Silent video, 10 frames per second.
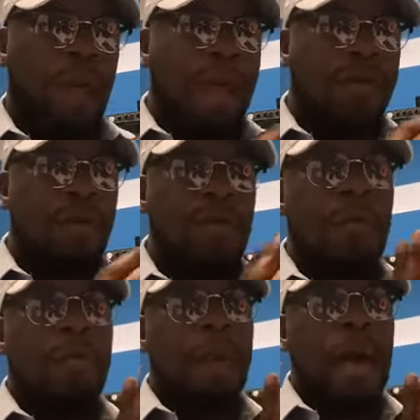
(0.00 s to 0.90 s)

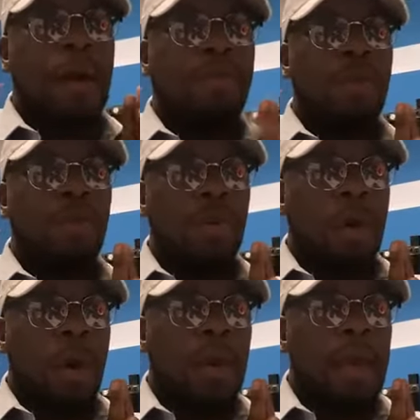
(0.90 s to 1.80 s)
Fascism out of New
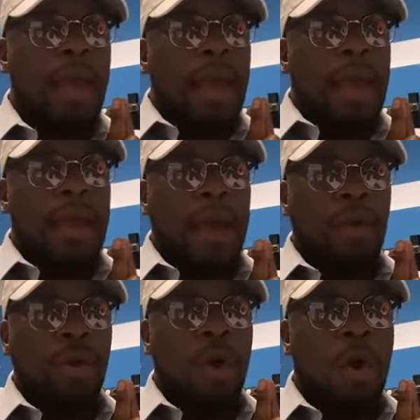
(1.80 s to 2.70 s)
York. And I
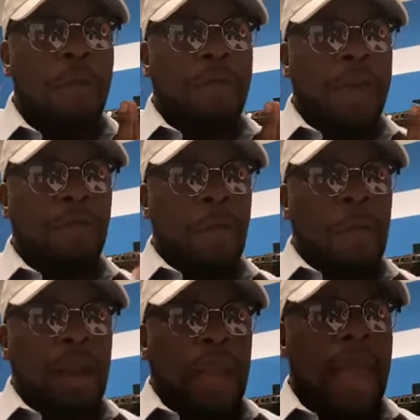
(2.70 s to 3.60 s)
don't know if
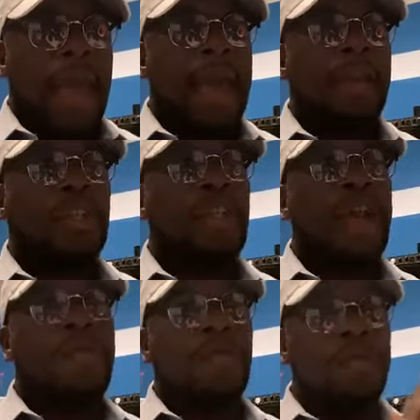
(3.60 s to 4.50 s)
everyone had a
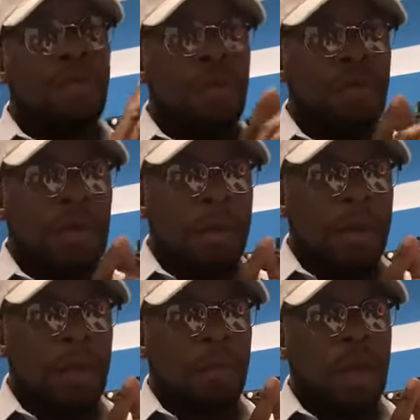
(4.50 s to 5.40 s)
chance to view
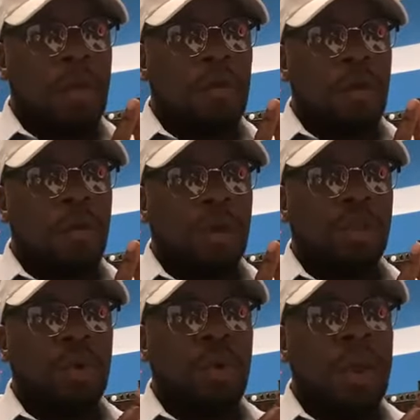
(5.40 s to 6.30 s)
some of the things that we're
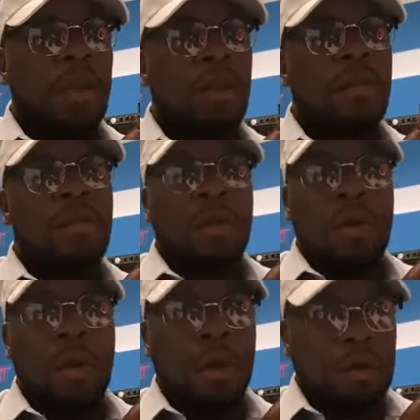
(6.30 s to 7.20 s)
doing. This is
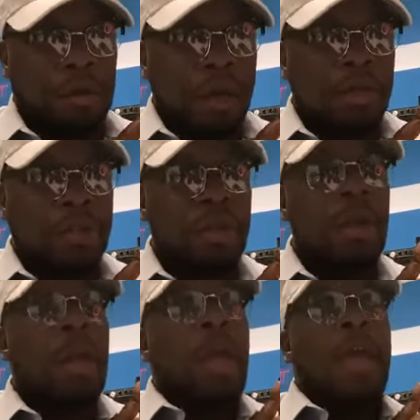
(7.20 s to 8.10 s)
an
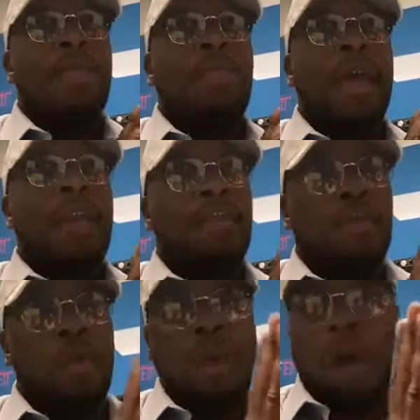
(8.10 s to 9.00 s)
organization that is
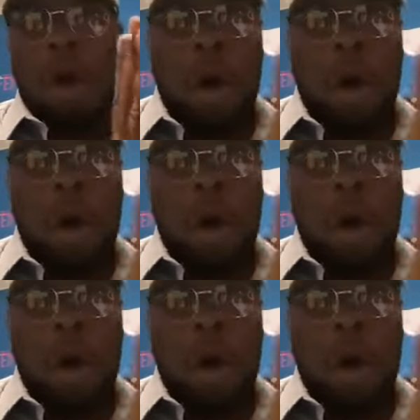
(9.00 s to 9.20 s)
doing